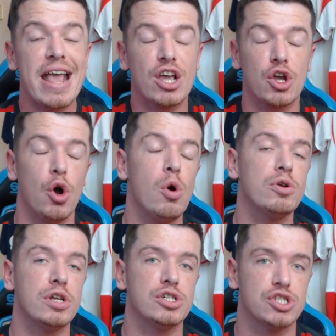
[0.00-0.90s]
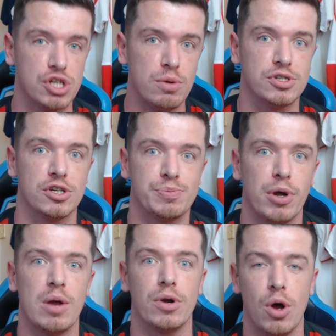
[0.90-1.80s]
it could suit us,
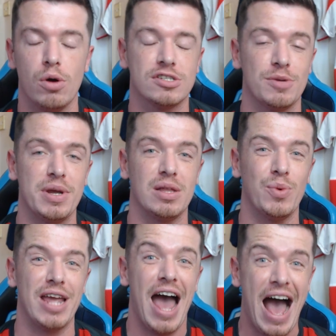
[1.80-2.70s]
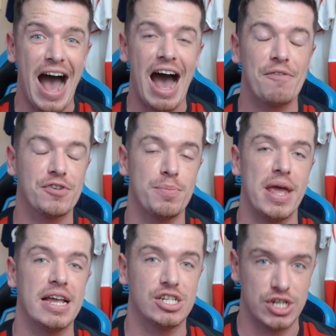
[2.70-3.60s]
but it would also mean that we have to
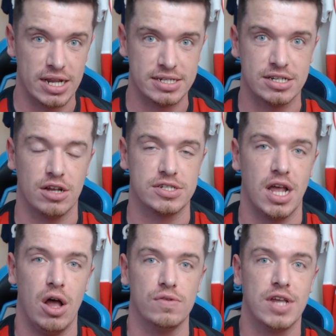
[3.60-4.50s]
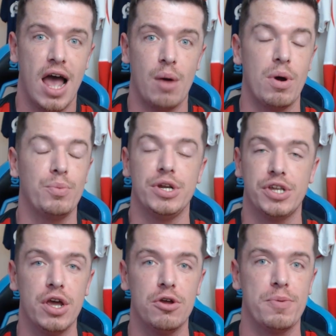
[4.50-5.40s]
make chances ourselves. And when we
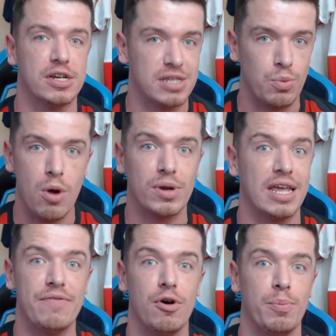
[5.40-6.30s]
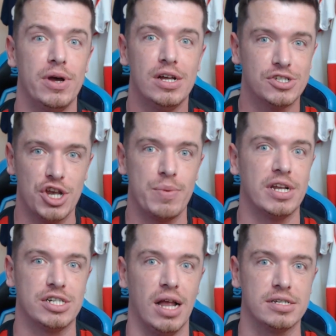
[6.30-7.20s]
do, because they won't give up too
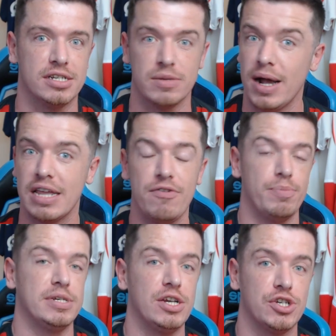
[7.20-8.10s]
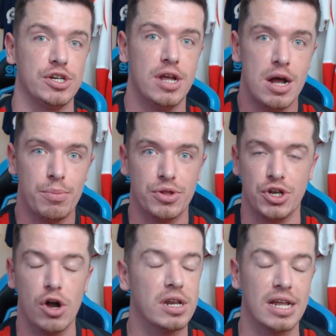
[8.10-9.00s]
many chances, they might give up possession, but they're
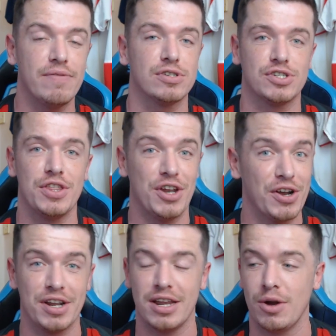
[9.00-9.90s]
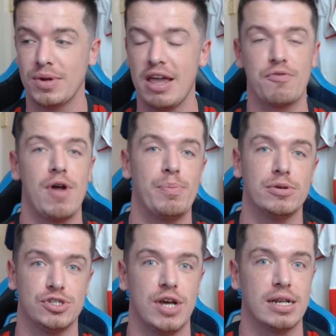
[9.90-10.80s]
not going to give us, they're not going to, you know, gift wrap
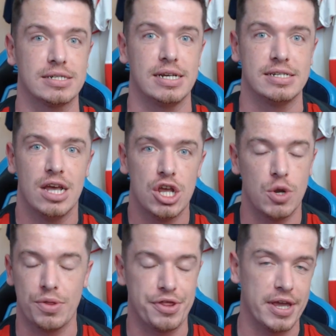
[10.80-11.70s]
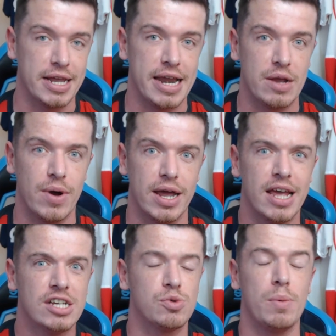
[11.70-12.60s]
us chances, you wouldn't think anyway.
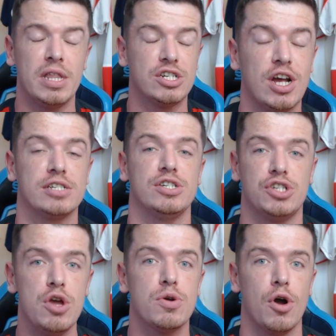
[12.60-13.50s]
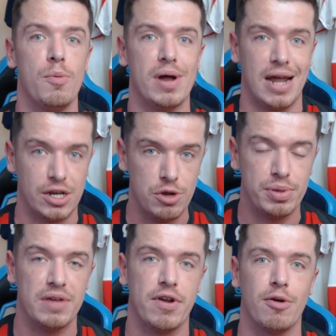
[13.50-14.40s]
So when chances do come, and I do
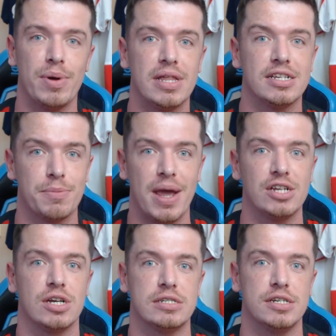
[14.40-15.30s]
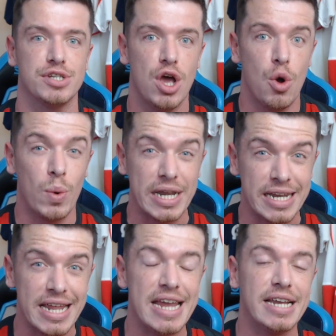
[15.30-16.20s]
believe in our ability to make chances, we
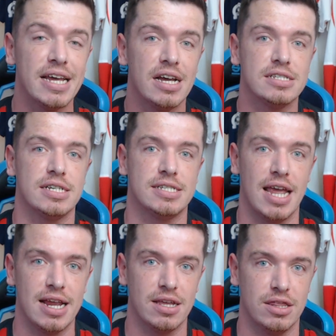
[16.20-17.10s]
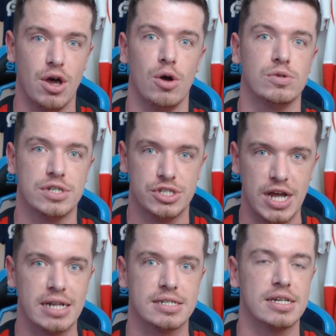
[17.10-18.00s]
need to take those
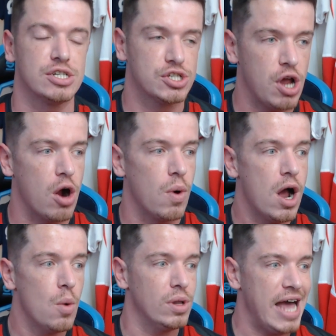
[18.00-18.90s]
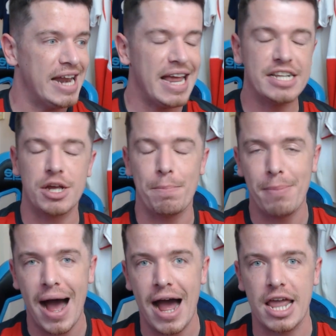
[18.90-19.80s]
chances. So we'll head into
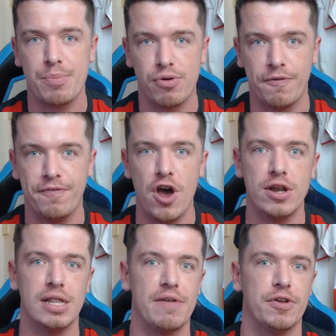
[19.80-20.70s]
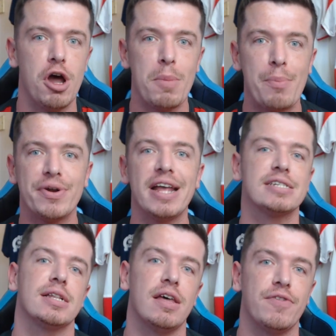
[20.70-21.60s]
my preferred 11, not my
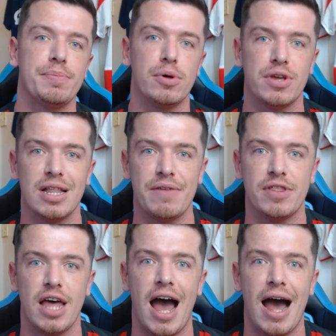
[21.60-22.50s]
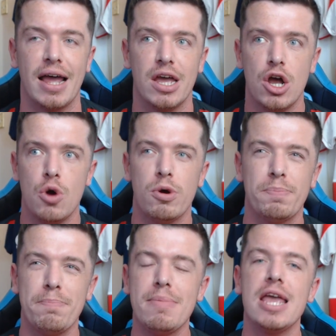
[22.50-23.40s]
predicted 11 11, but the 11 that I
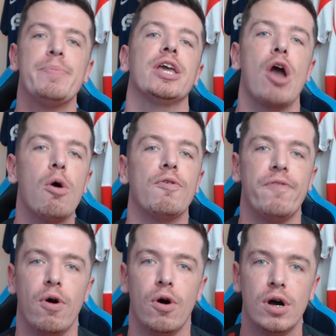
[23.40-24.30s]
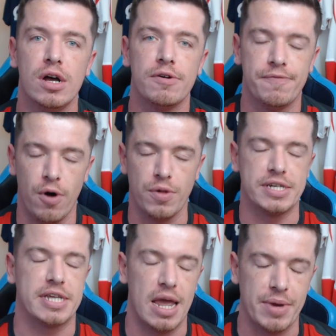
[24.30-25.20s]
would maybe go for for
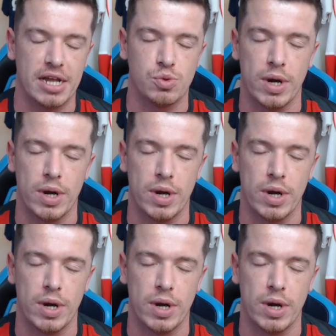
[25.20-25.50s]
this game against